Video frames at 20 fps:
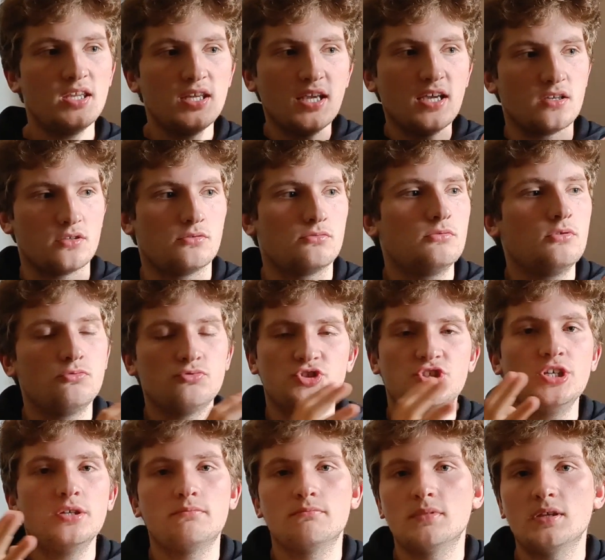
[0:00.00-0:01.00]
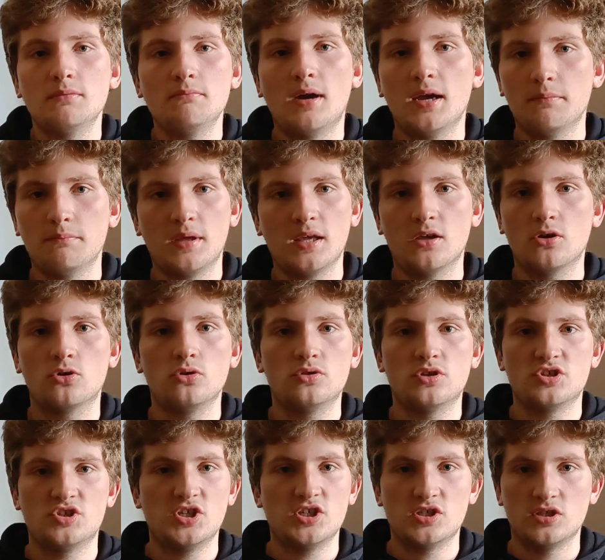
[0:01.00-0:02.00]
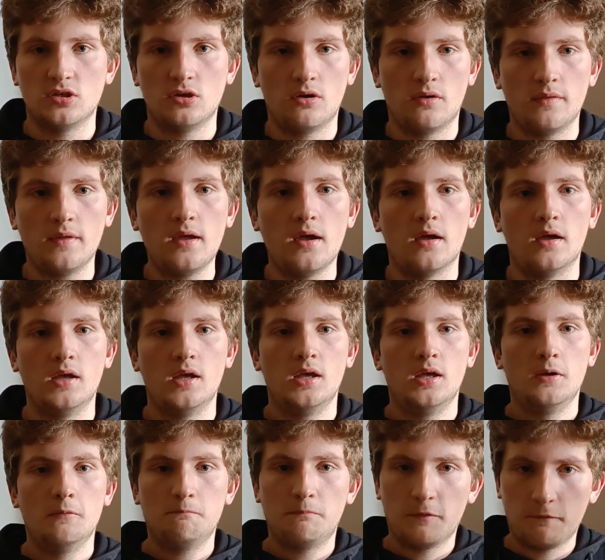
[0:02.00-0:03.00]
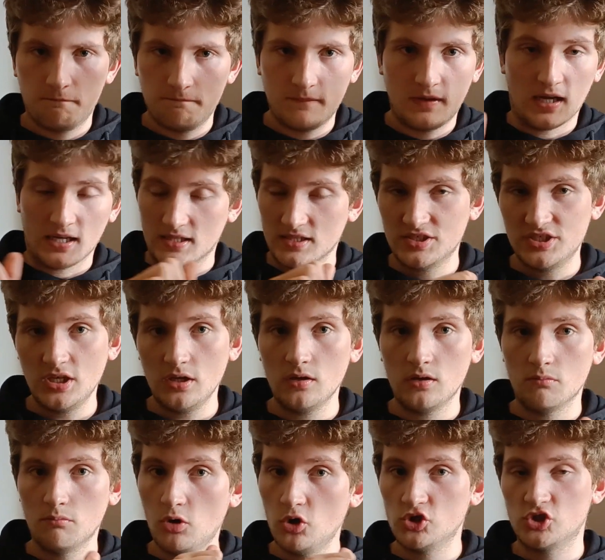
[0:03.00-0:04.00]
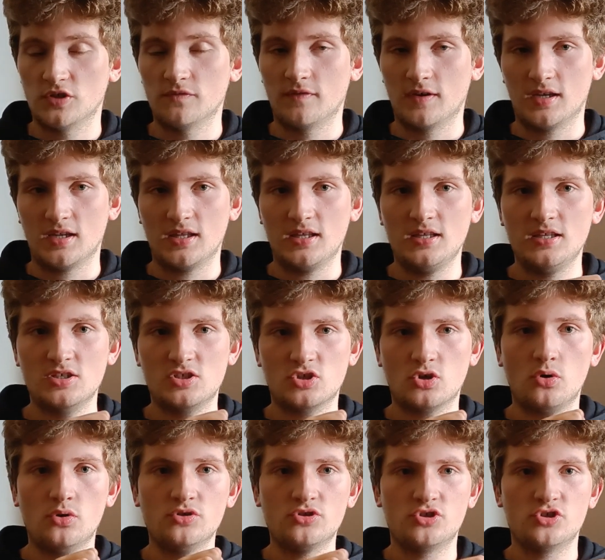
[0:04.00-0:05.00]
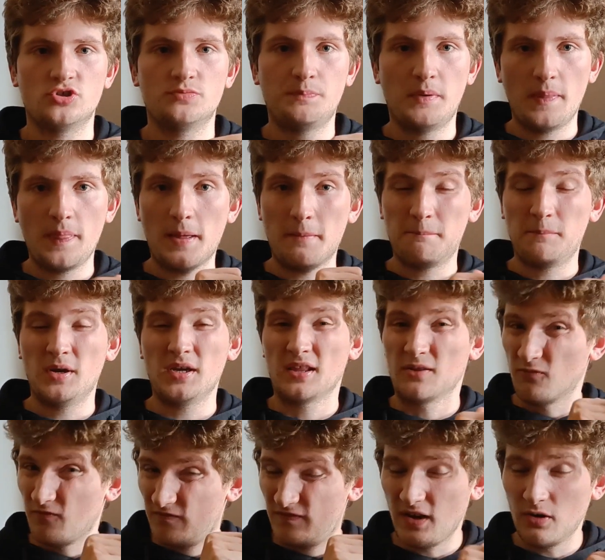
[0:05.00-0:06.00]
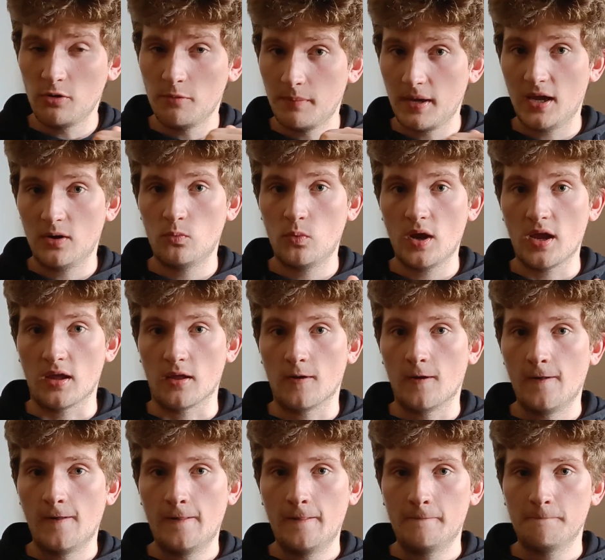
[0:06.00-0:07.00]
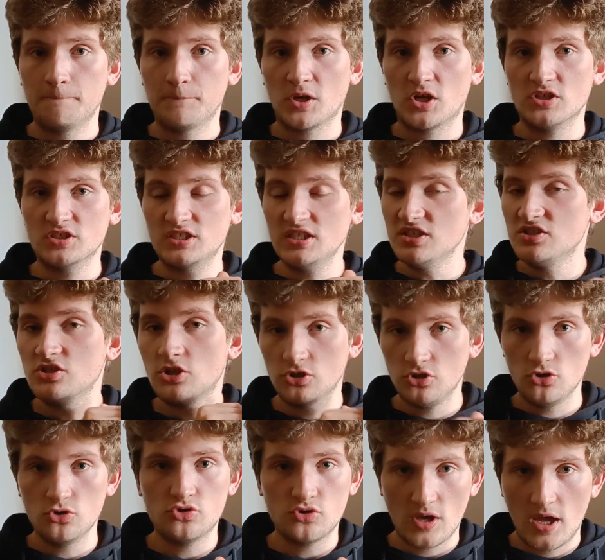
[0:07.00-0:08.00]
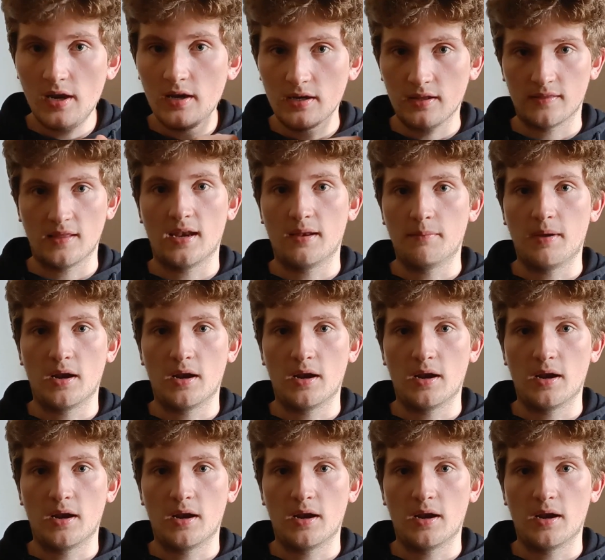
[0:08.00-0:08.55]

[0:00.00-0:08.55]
And yeah, oh shit, he might make a good decision here and there, but I can tell you most of it, he is going to spend that money in a very bad way, because he's not used to handling that